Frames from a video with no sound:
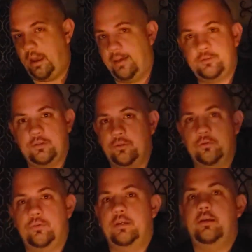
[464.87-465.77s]

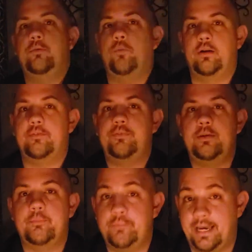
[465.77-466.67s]
absolutely one of
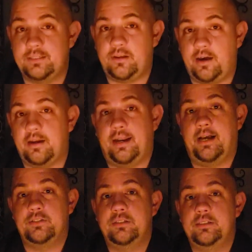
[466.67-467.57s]
the best haunted
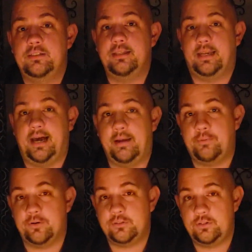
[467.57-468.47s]
houses that I
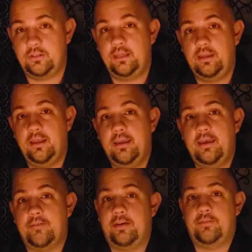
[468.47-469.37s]
personally
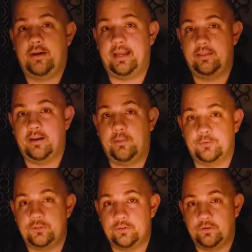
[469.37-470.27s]
have ever had the
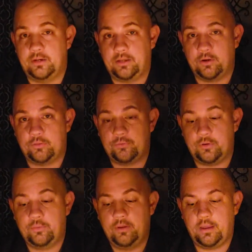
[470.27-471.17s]
opportunity to go
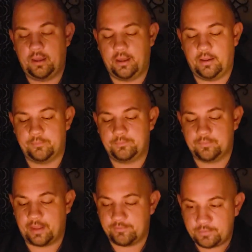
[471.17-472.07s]
through.
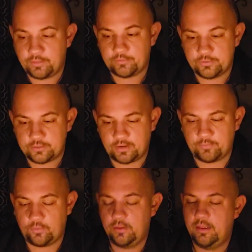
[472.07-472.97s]
I've been through
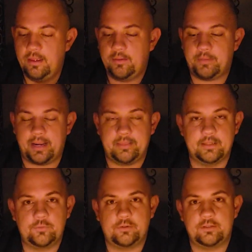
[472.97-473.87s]
several. Man,
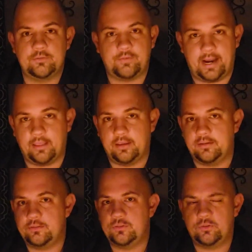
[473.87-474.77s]
this one is violent.
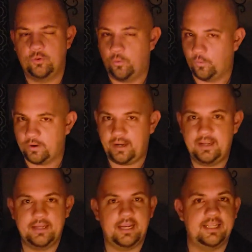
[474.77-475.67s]
It's gory.
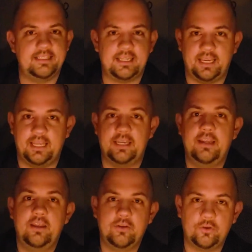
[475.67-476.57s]
It is in
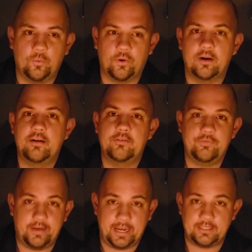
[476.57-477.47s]
your
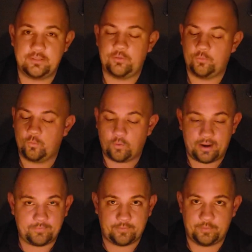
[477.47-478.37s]
face
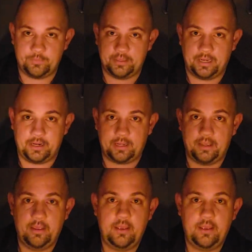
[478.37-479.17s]
right from the beginning.